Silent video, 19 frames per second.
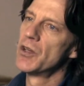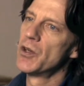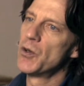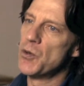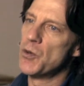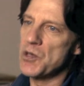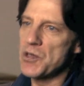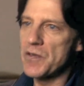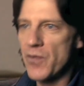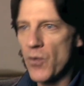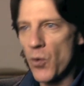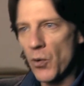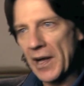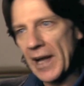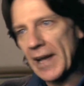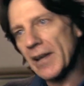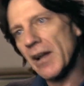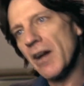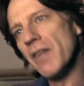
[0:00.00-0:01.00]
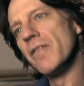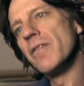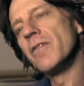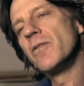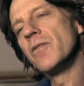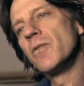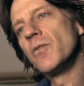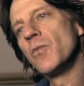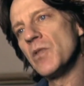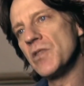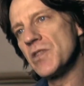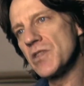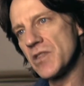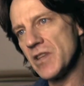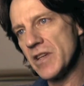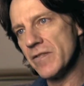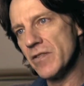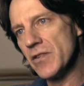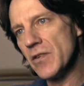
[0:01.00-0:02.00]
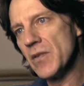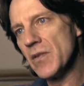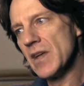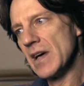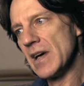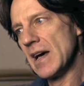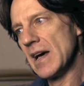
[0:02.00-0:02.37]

who's falling in love with Stephen